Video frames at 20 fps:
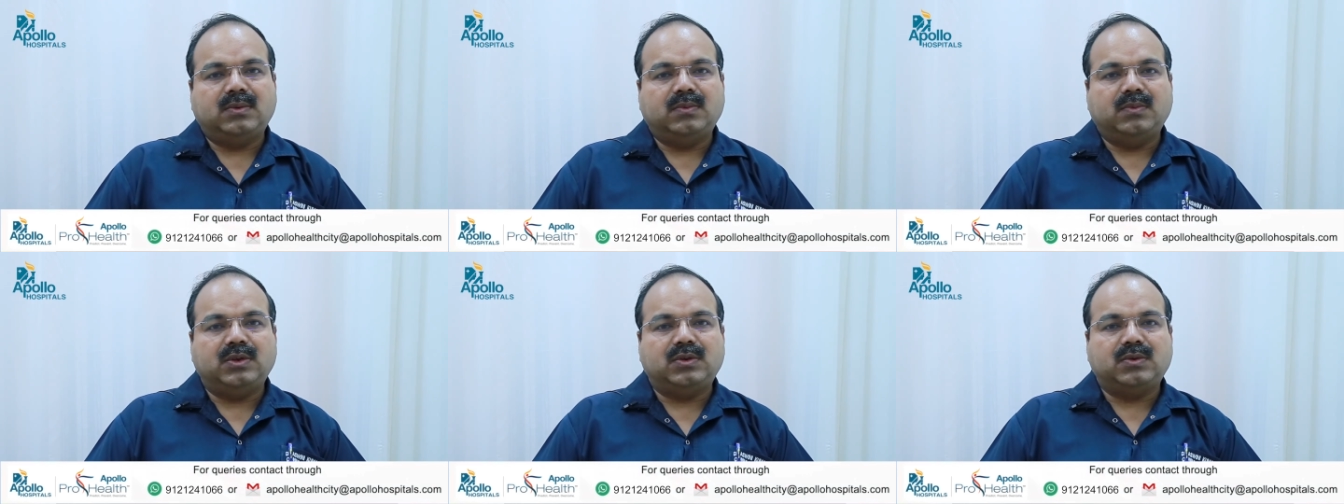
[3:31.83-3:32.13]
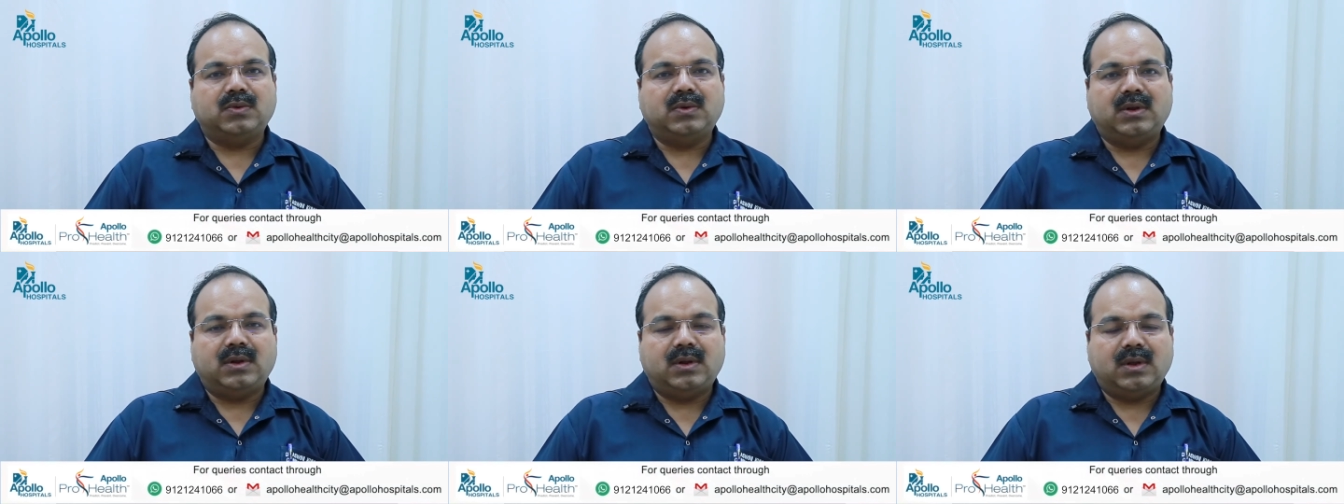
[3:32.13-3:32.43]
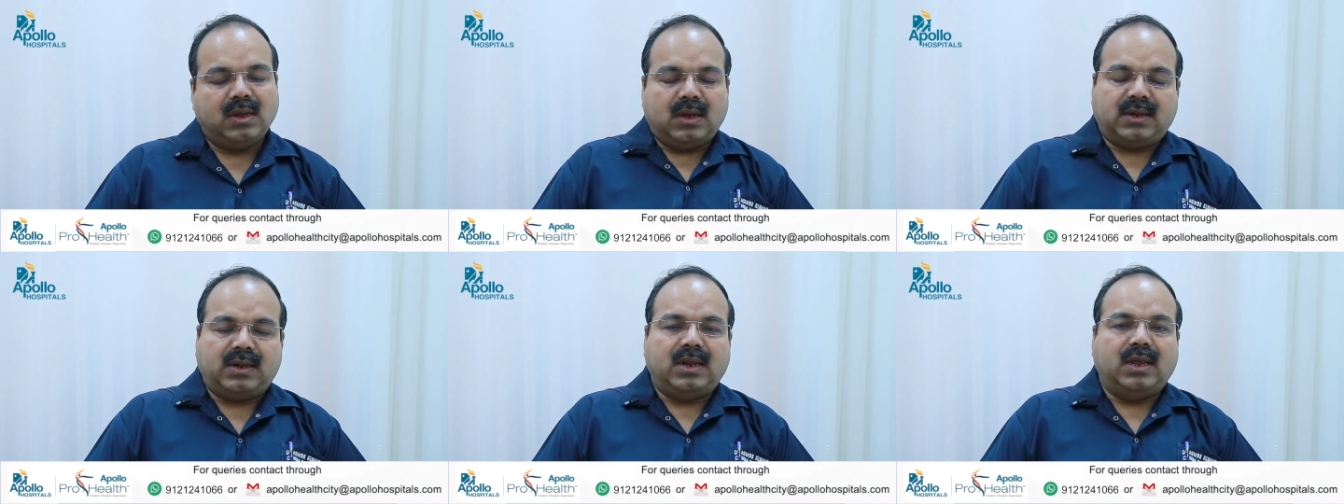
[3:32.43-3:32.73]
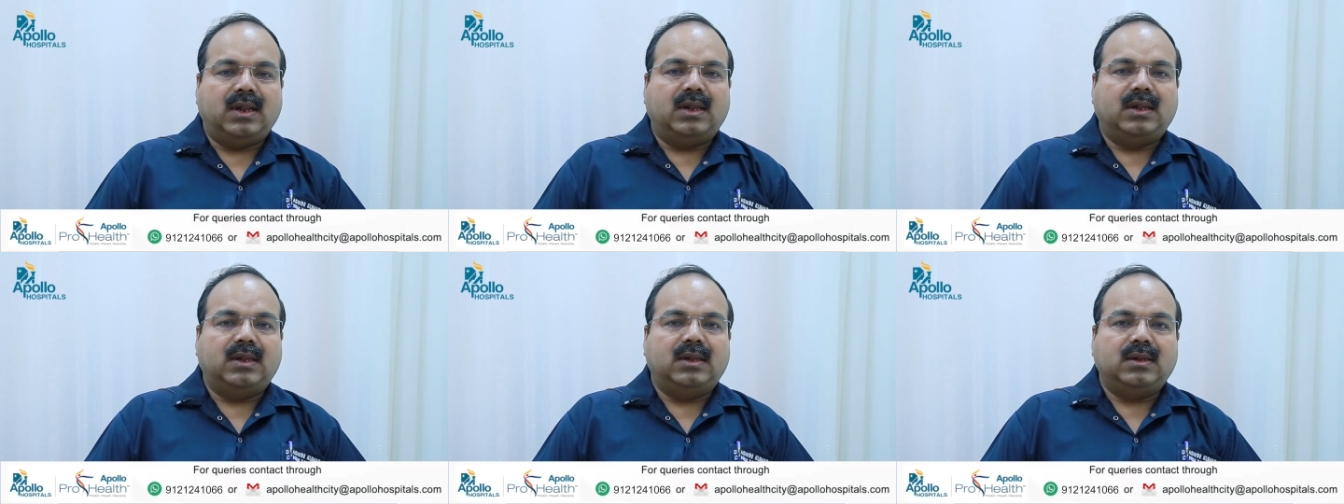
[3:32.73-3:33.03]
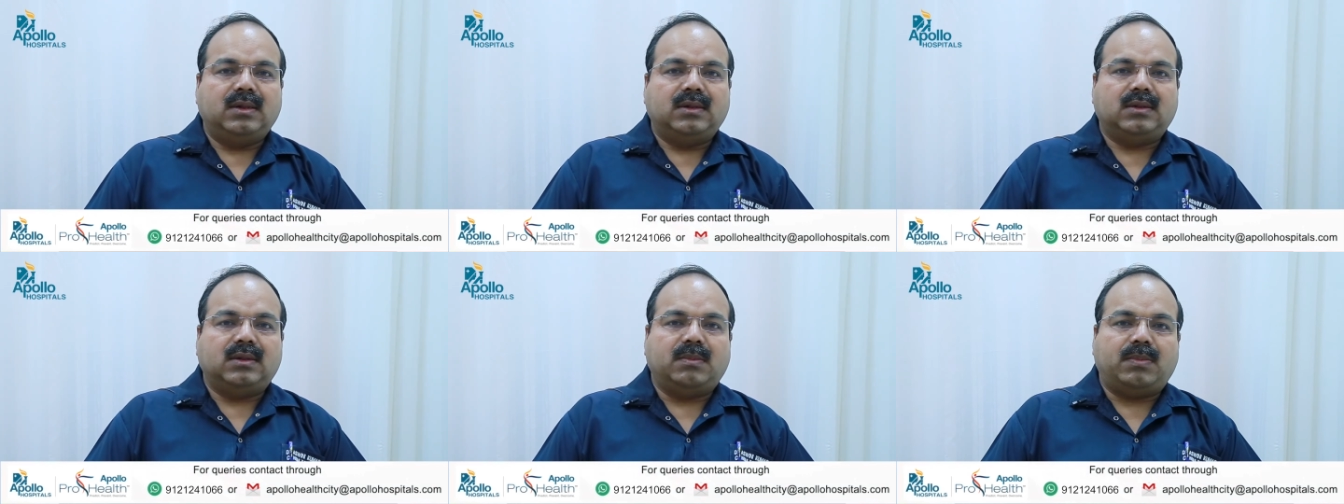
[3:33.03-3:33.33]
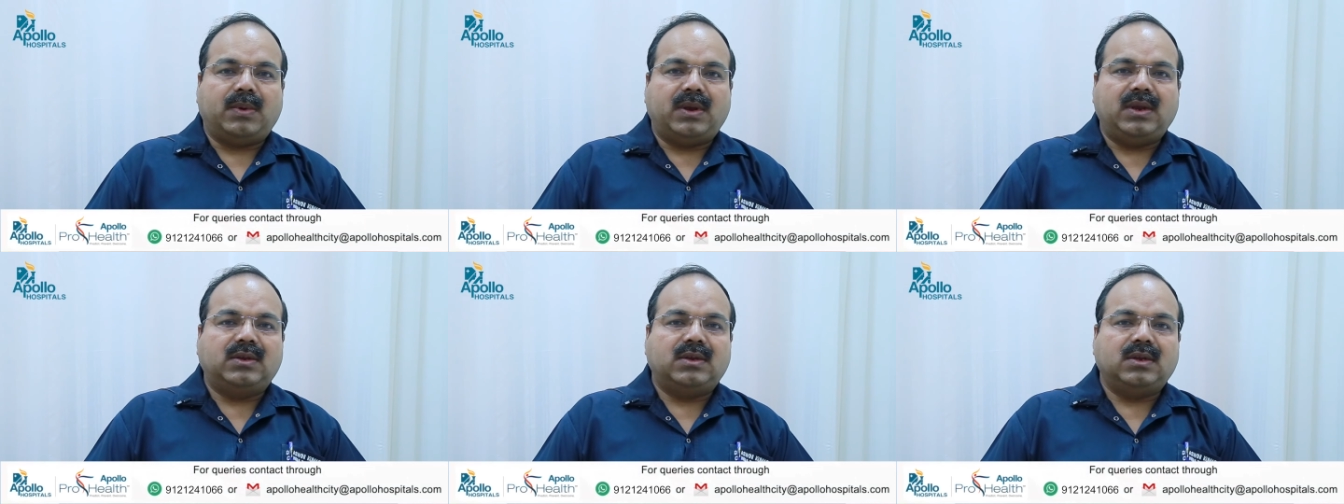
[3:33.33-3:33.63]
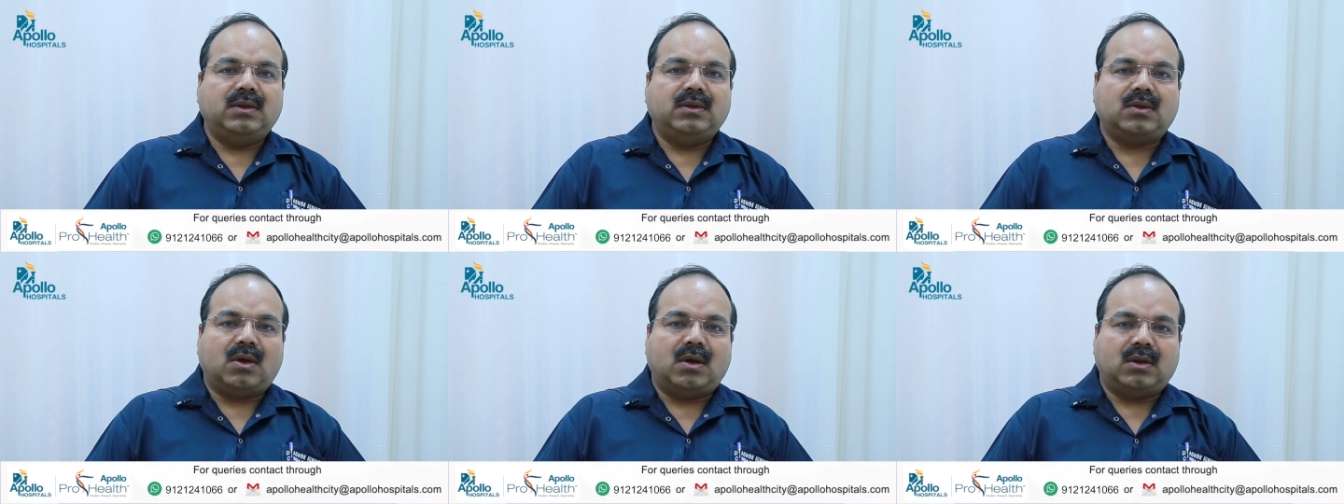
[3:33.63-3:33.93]
We should tell the
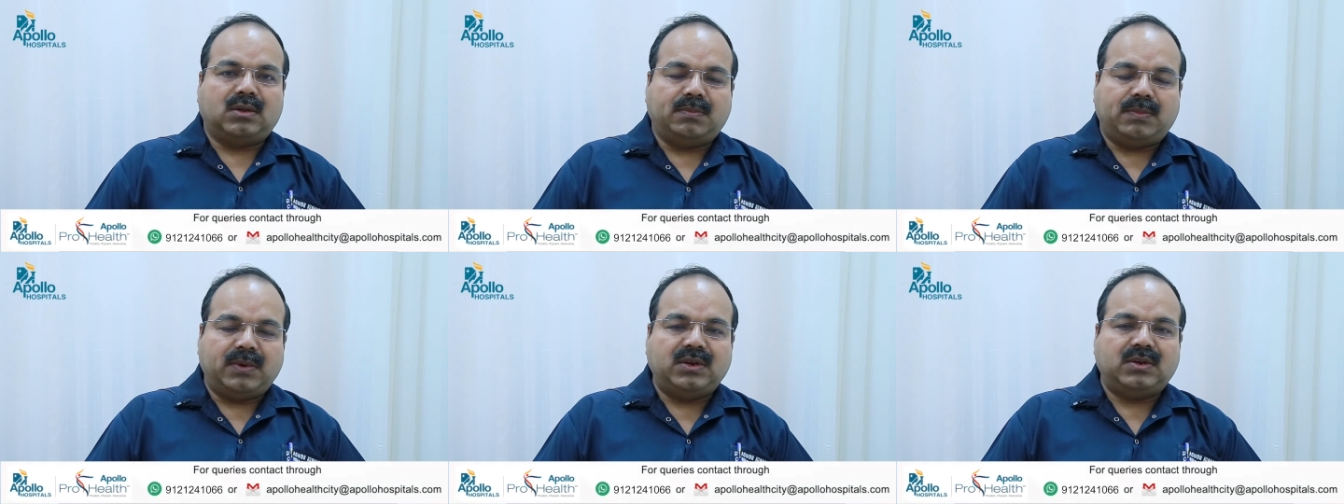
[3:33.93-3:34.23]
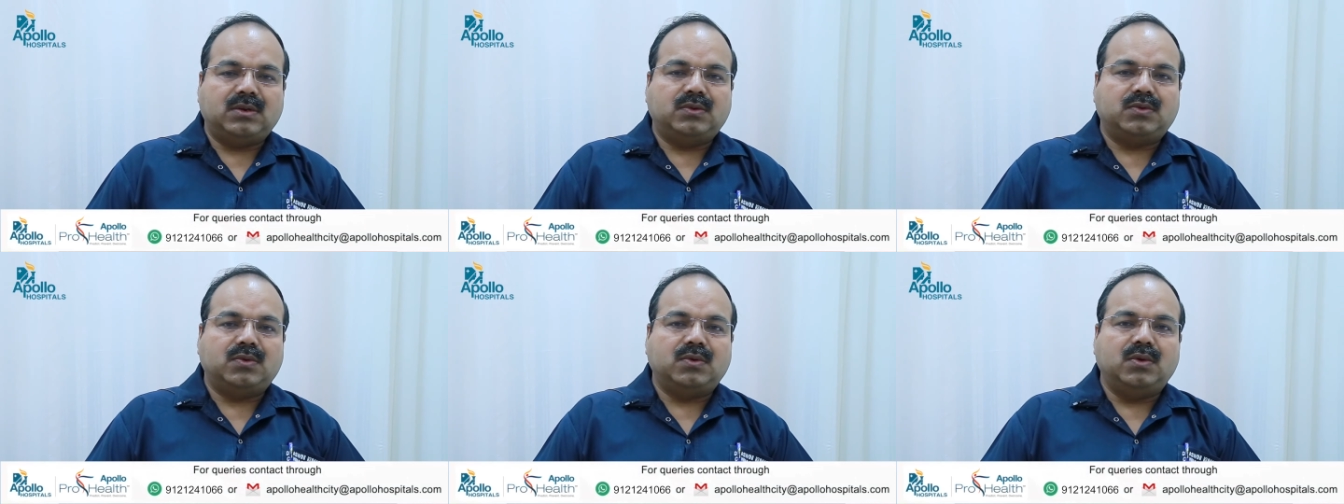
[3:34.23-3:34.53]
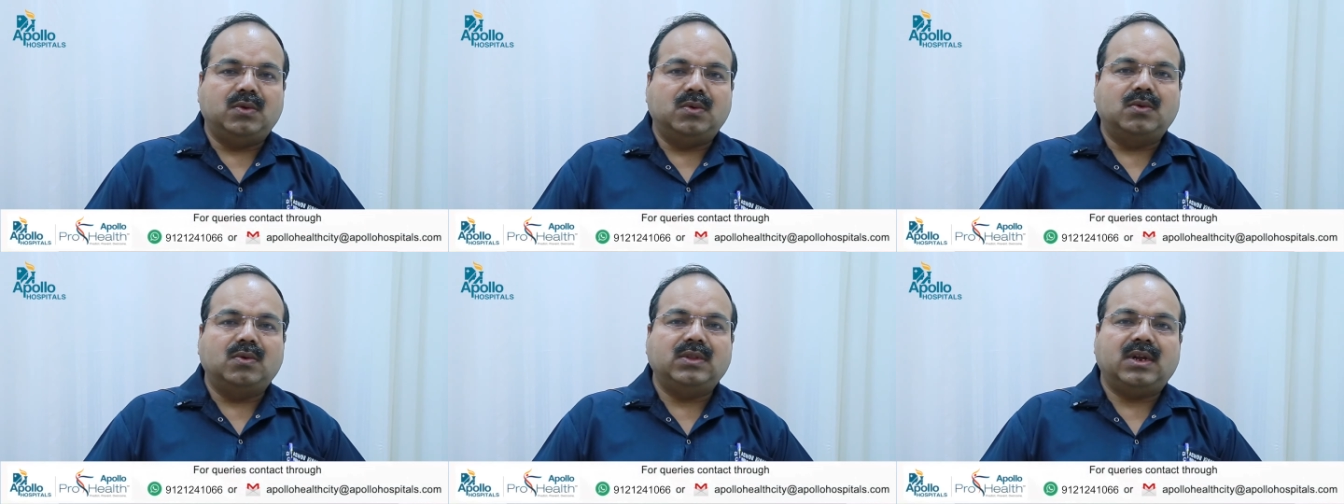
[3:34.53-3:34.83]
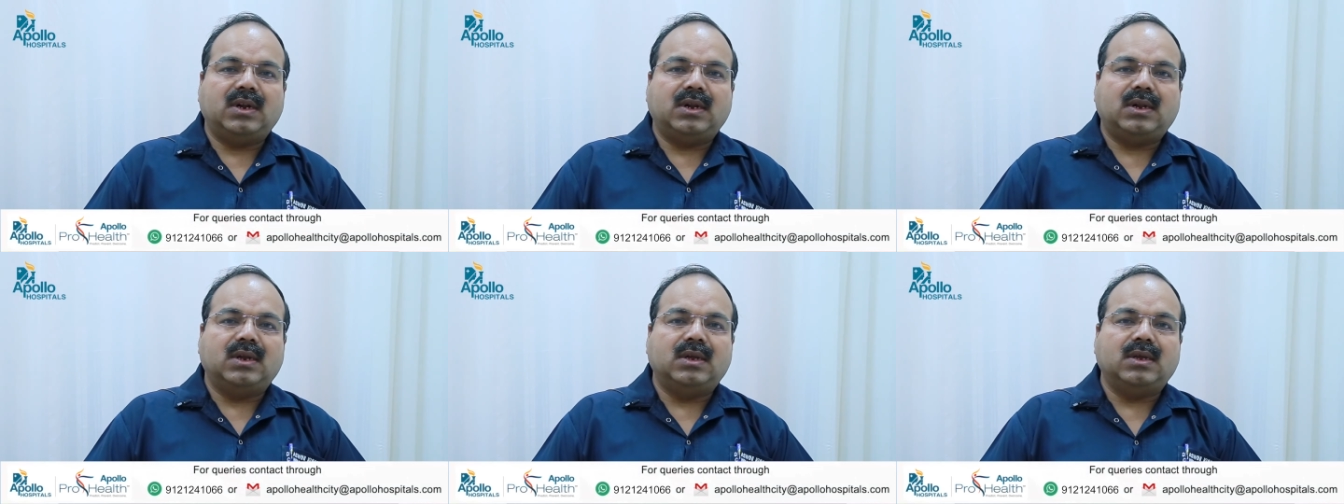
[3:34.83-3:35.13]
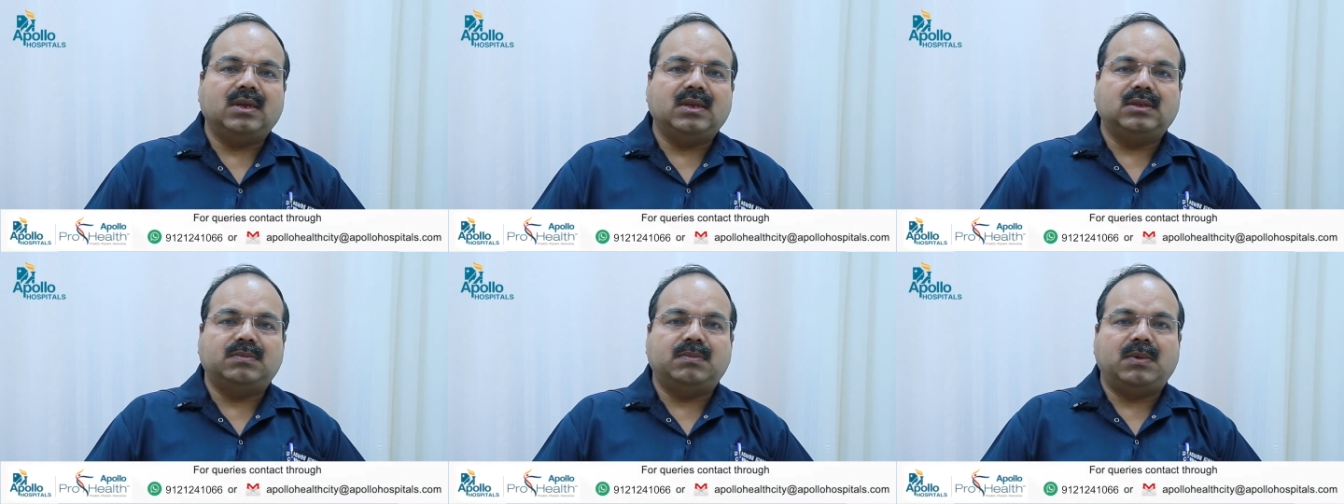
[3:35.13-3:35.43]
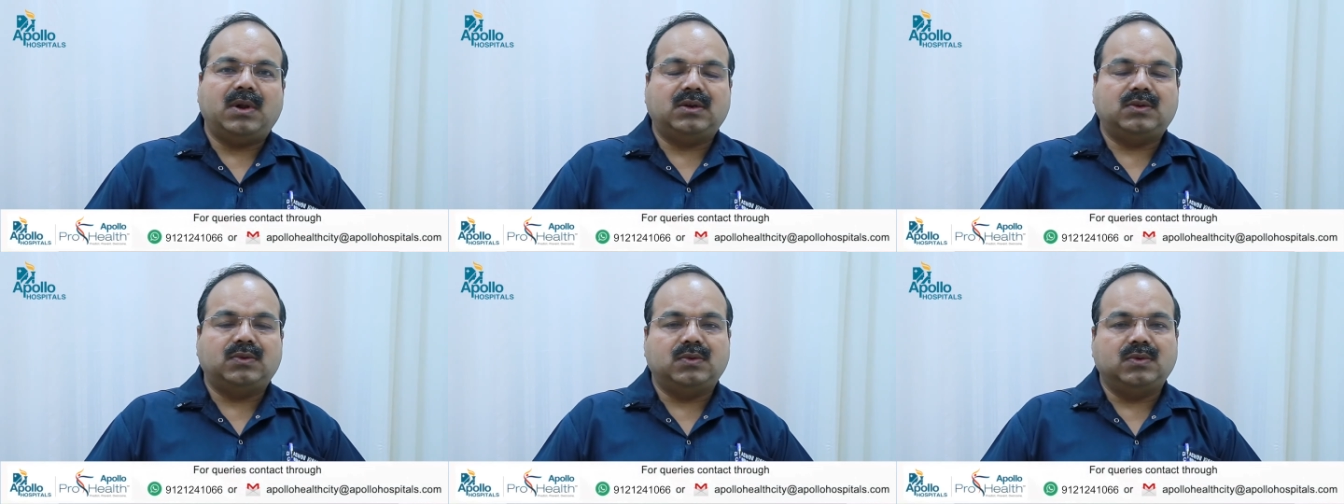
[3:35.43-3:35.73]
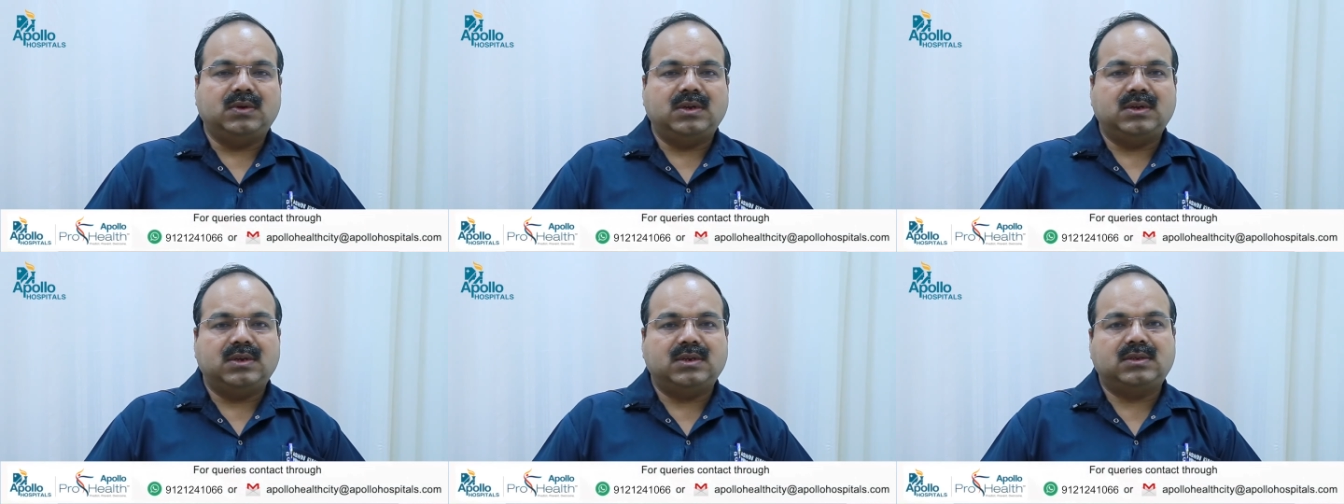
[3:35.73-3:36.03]
patient, or the patient should know that his blood
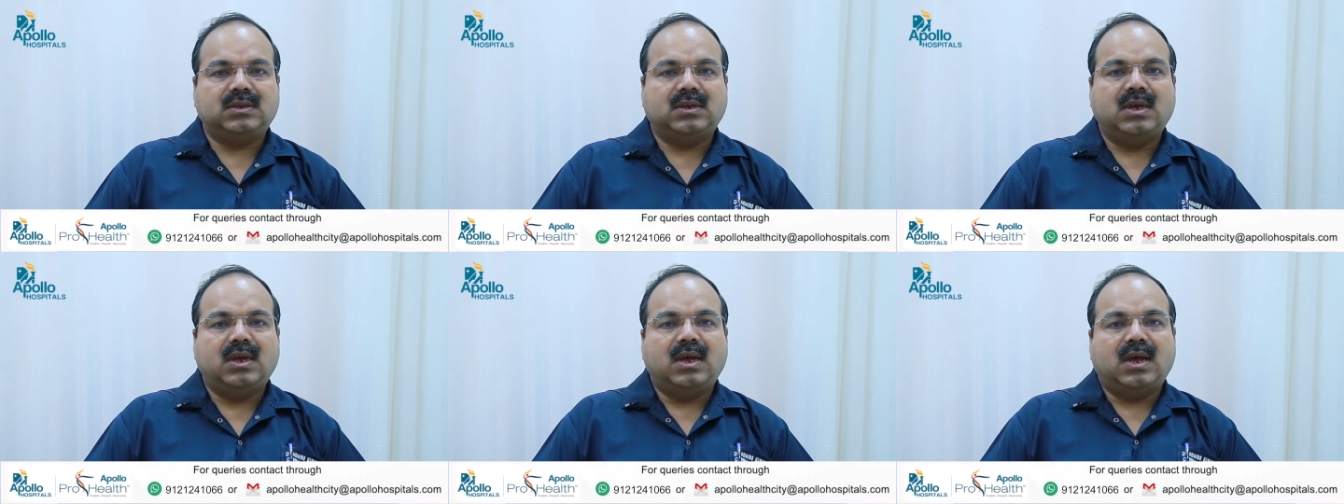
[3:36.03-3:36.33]
sugars